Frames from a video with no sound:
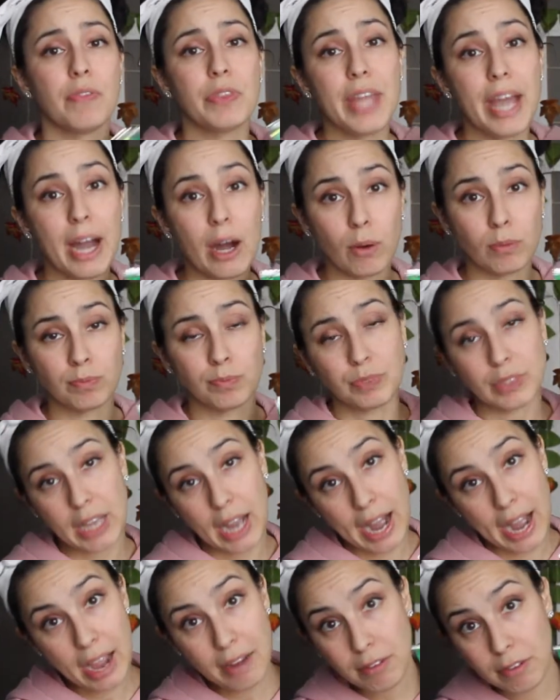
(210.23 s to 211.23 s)
Now,
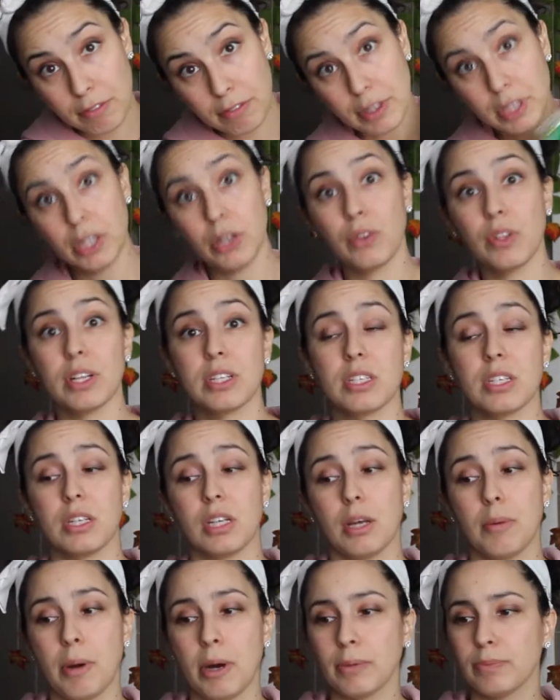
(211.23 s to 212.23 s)
I have a video that's
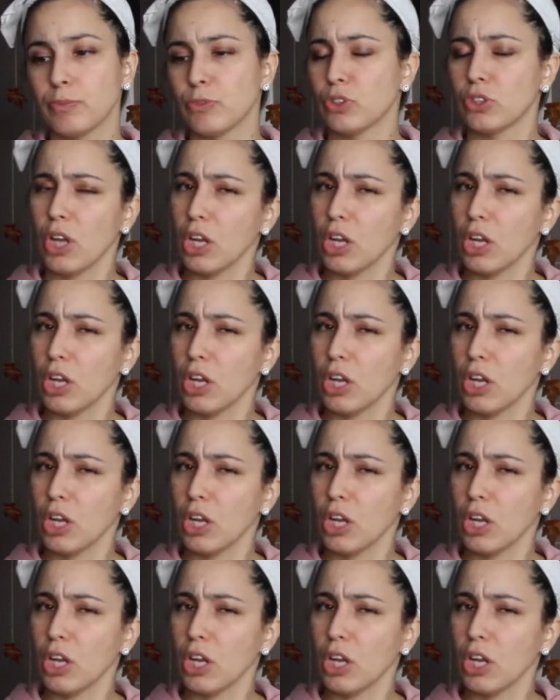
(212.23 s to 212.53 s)
gonna come out.